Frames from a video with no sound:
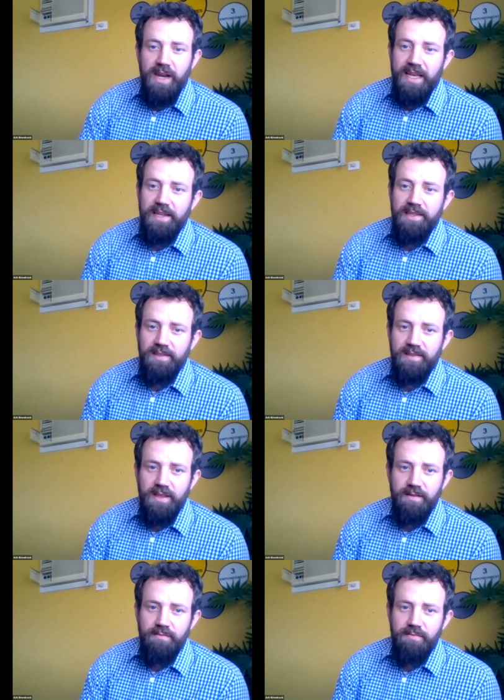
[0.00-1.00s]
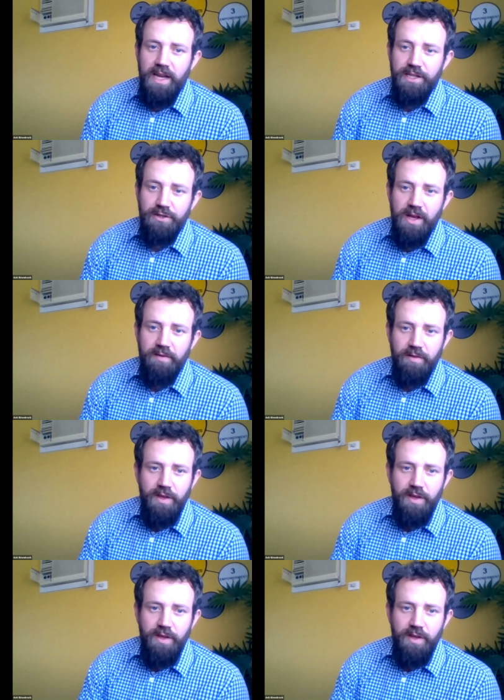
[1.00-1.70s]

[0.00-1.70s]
I guess, is the National Heavy